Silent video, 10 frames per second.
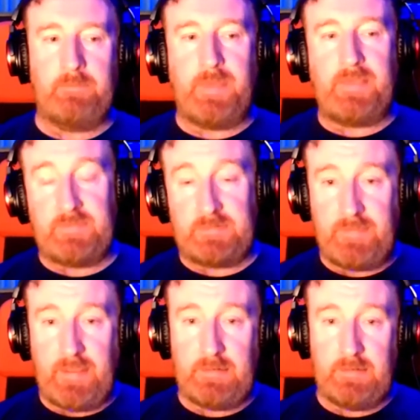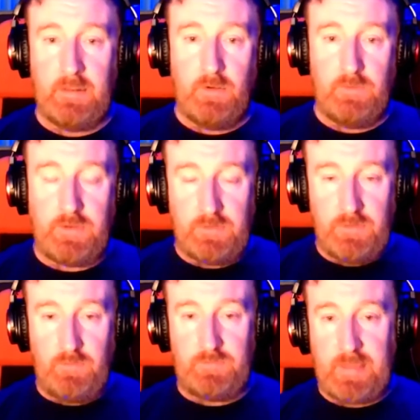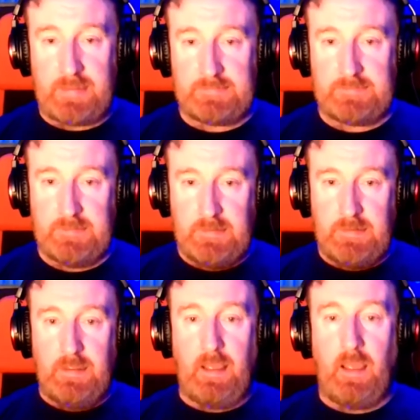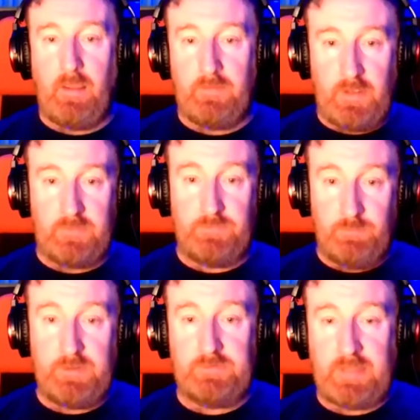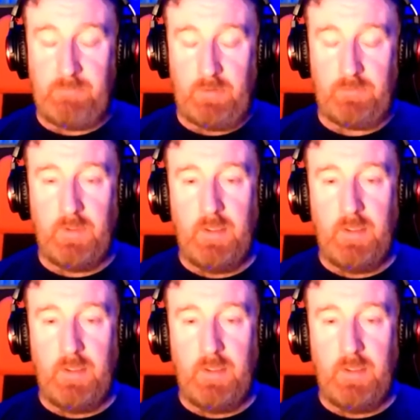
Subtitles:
basically then you can use that as with your demo.